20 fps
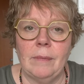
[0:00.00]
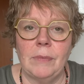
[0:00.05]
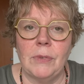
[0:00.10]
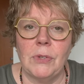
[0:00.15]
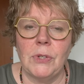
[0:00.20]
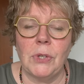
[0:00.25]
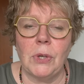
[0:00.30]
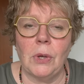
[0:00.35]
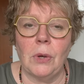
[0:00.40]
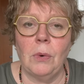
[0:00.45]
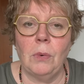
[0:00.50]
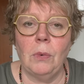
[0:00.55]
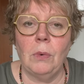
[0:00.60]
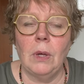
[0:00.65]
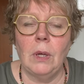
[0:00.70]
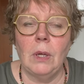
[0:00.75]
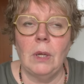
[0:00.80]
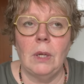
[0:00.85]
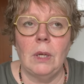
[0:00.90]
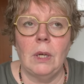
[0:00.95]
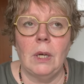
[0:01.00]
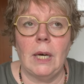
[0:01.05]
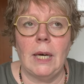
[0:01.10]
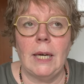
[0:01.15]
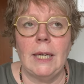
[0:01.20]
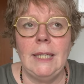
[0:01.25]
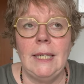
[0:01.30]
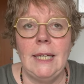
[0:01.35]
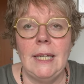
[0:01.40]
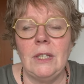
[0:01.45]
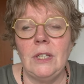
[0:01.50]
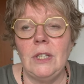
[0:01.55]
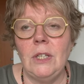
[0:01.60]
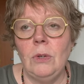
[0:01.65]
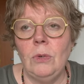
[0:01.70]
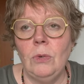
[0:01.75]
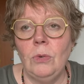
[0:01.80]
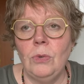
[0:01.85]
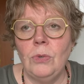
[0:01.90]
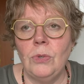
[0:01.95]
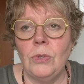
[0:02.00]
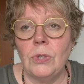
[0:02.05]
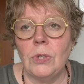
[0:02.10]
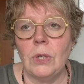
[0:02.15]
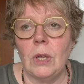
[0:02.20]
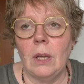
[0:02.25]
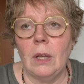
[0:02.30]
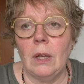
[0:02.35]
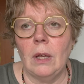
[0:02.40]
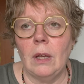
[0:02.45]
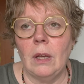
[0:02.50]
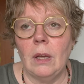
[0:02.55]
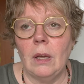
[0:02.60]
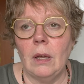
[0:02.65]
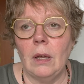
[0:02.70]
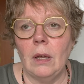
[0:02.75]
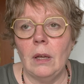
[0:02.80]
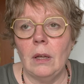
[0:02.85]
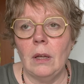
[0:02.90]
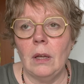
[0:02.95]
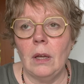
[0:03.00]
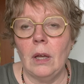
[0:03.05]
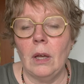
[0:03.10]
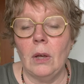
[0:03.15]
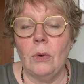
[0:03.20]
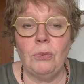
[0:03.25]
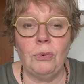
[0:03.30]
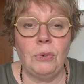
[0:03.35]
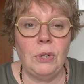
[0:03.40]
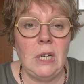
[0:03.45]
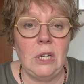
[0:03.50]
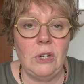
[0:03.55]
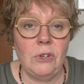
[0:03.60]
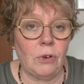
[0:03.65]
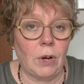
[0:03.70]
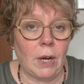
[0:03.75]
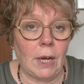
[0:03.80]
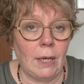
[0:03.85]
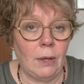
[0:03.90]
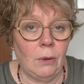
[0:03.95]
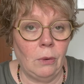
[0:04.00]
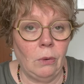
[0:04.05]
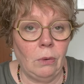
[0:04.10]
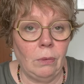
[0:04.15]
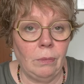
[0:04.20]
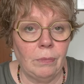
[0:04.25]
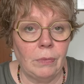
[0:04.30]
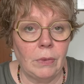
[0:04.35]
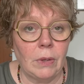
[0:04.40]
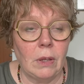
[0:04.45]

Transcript: So I did use a free trial